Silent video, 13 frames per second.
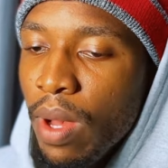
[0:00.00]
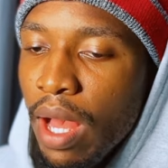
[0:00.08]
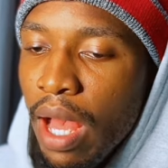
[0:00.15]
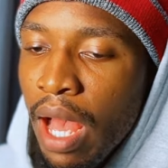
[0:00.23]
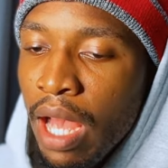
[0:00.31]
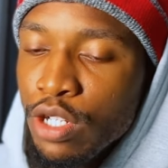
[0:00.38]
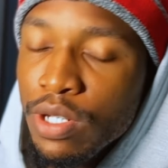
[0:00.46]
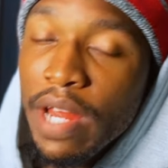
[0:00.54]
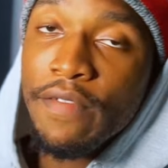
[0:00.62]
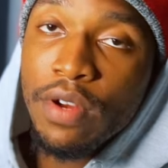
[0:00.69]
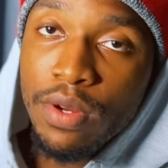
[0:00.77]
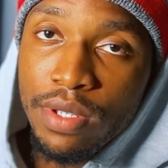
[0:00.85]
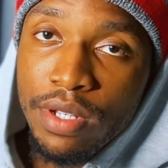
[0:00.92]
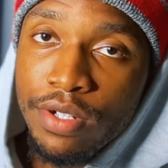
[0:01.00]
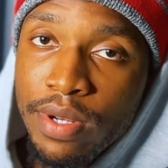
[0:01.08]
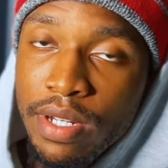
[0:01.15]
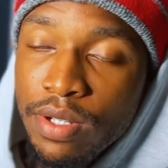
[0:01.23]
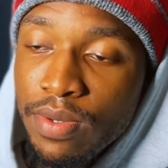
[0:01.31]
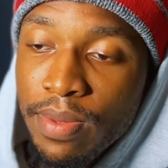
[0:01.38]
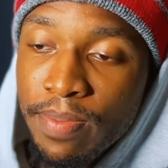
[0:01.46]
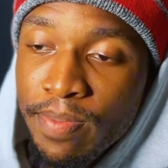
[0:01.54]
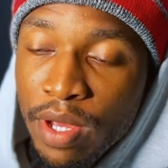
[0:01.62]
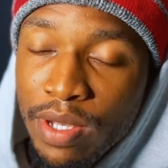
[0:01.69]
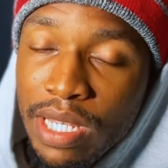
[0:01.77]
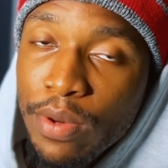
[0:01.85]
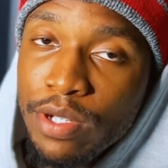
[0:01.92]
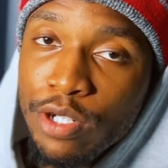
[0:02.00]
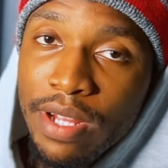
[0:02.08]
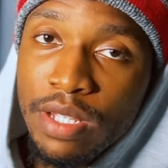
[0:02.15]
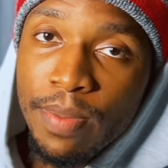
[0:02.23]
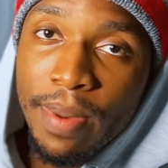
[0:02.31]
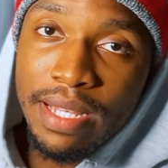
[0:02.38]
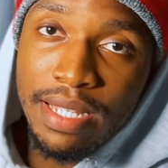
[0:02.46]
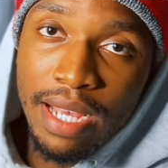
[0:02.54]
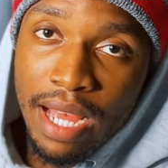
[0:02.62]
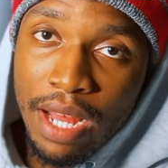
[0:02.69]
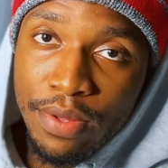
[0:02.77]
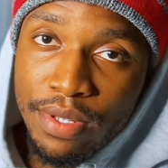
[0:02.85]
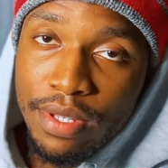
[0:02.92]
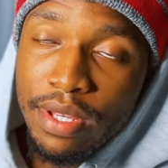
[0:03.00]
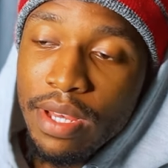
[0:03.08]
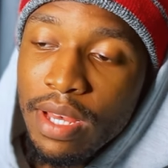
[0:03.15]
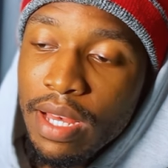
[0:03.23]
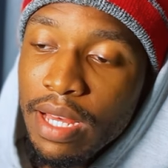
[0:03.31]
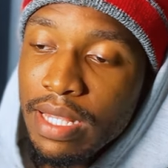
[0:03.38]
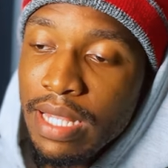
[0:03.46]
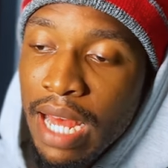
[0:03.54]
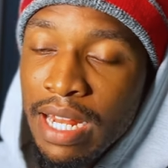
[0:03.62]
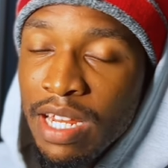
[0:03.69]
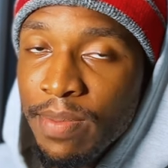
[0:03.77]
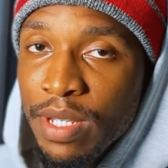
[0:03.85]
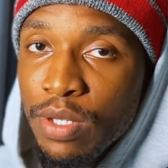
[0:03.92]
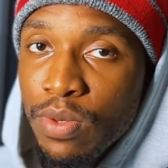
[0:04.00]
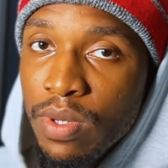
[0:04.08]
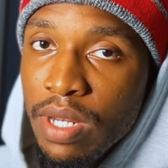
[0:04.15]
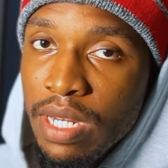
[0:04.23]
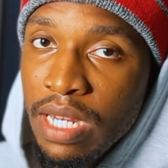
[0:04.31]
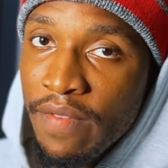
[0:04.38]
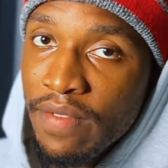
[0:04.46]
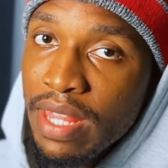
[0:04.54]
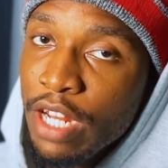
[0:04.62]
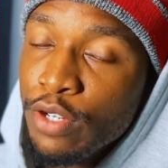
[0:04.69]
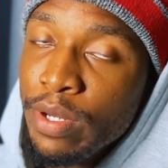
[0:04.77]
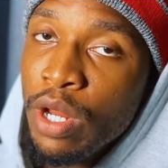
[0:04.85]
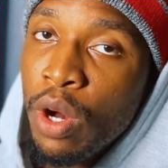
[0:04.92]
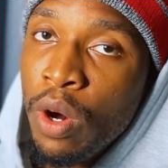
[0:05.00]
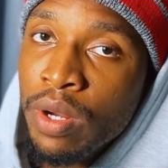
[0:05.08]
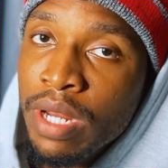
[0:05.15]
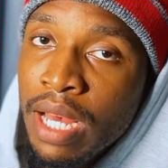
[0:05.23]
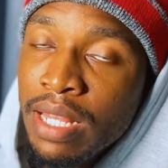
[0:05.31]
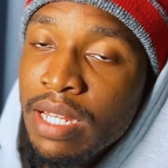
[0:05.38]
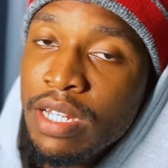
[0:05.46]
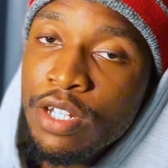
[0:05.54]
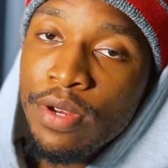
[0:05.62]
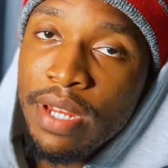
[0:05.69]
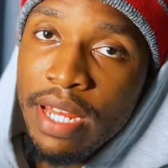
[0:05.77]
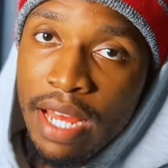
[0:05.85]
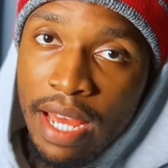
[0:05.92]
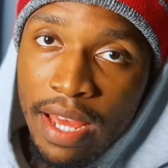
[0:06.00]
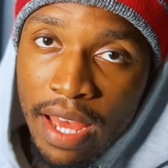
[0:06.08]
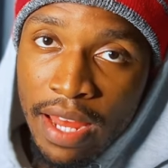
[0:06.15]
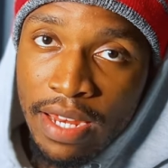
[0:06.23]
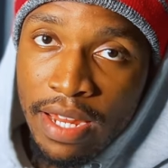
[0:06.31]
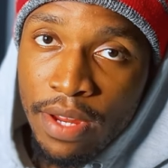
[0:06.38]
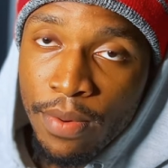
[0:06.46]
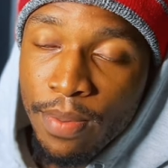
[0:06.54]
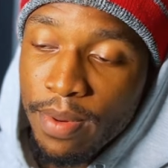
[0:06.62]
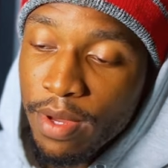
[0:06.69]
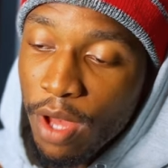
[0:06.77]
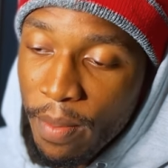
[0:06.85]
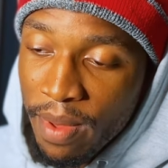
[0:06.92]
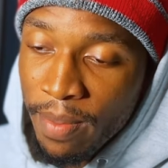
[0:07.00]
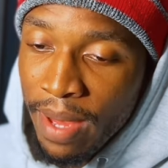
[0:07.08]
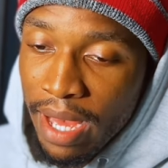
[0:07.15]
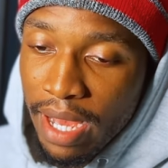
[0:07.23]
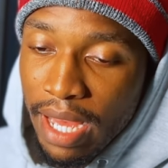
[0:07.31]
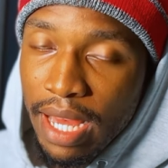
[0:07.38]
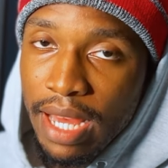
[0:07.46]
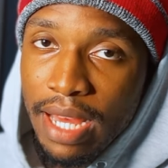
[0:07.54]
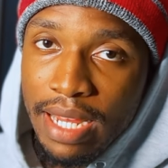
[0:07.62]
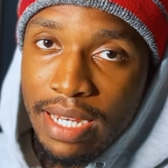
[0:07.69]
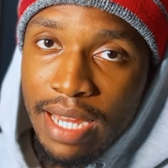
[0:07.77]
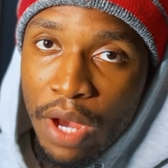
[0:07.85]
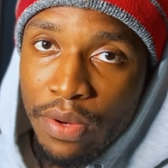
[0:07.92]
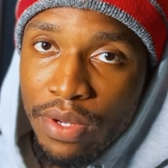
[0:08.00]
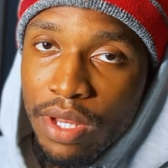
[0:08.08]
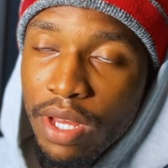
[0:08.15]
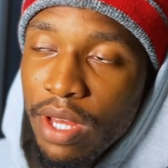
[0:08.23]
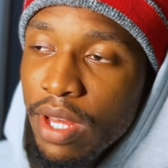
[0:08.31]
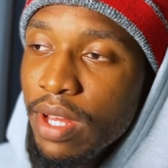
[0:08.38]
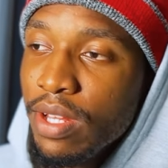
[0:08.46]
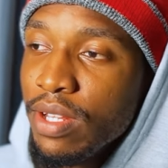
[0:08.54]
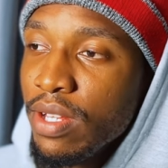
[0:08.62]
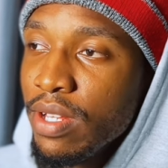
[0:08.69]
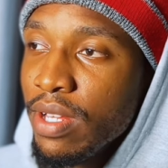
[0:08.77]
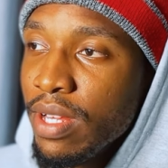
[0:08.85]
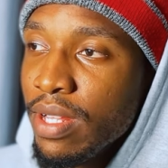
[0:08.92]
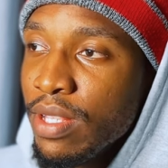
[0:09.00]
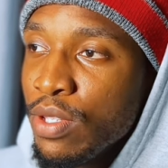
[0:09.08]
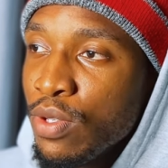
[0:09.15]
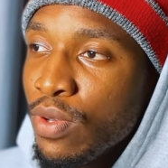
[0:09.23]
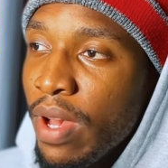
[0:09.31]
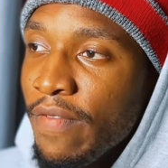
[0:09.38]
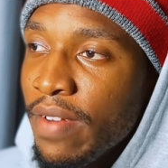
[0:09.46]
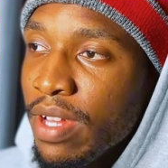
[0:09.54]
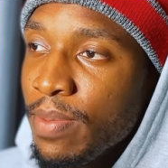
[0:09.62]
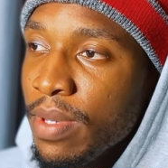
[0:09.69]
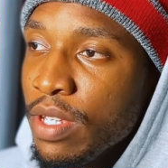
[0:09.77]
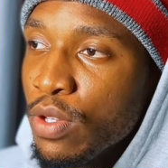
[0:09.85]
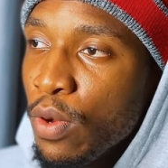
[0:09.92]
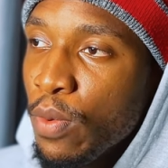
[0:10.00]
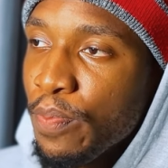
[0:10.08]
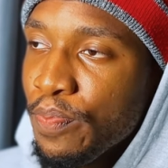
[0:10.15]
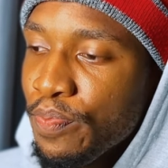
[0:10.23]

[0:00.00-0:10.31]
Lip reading: I should have closed the trade. So because I was trying to pass the account, that led me to leaving that trade on, and then the trade ended up coming back down to affect me. So